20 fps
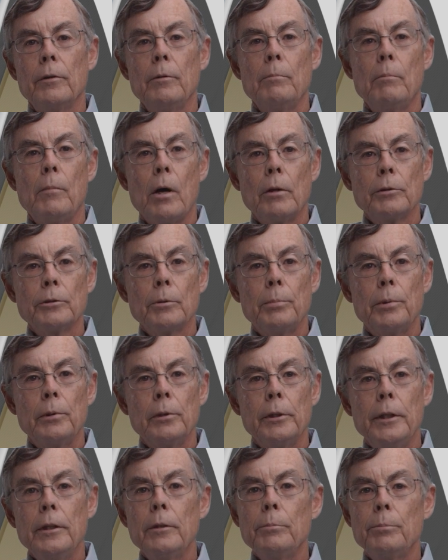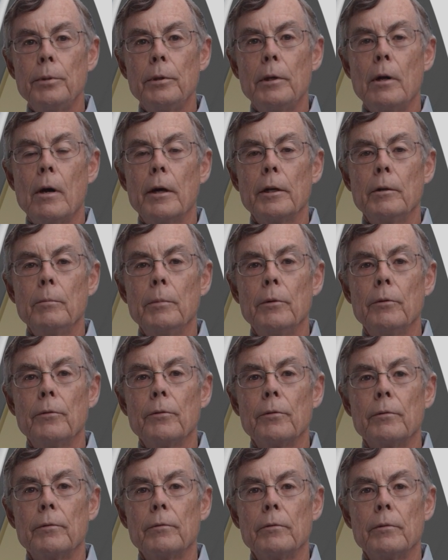and multiple input
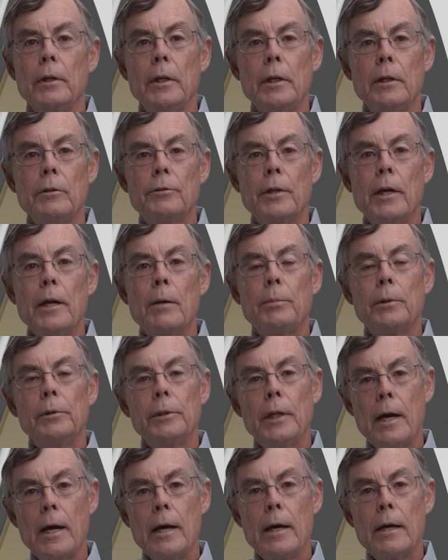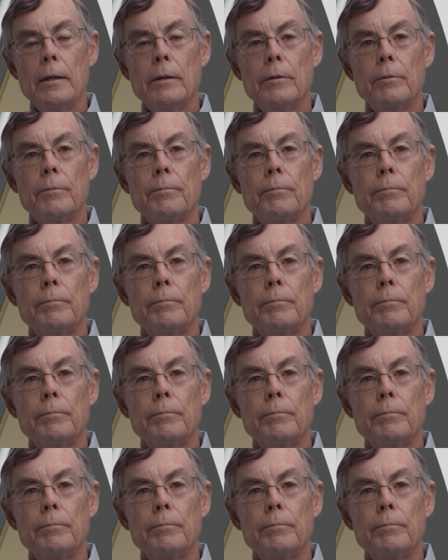arguments in example 9.